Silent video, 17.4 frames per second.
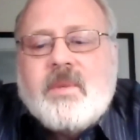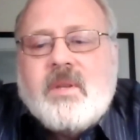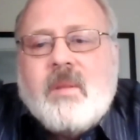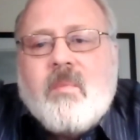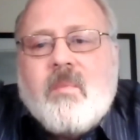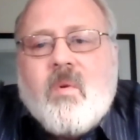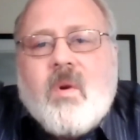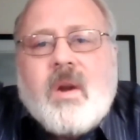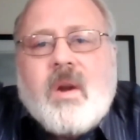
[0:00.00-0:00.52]
in the
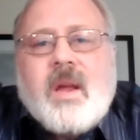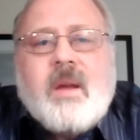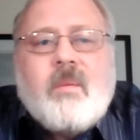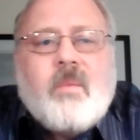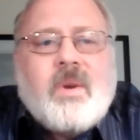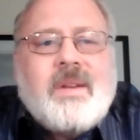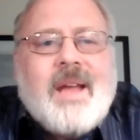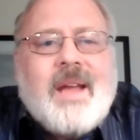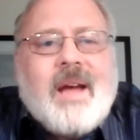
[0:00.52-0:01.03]
morning
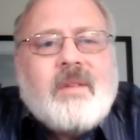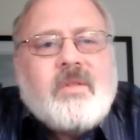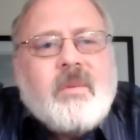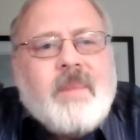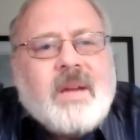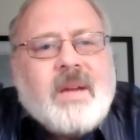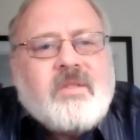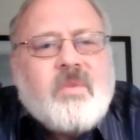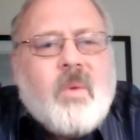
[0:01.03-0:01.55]
we're down to
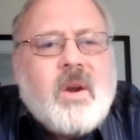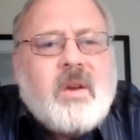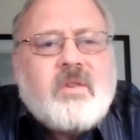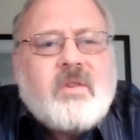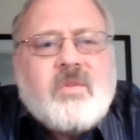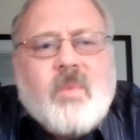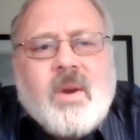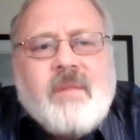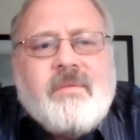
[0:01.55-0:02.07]
about twenty or
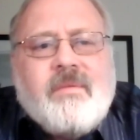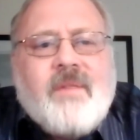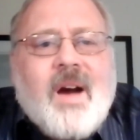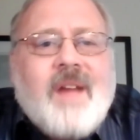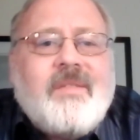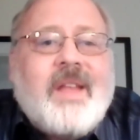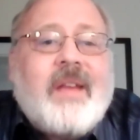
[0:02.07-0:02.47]
twenty five.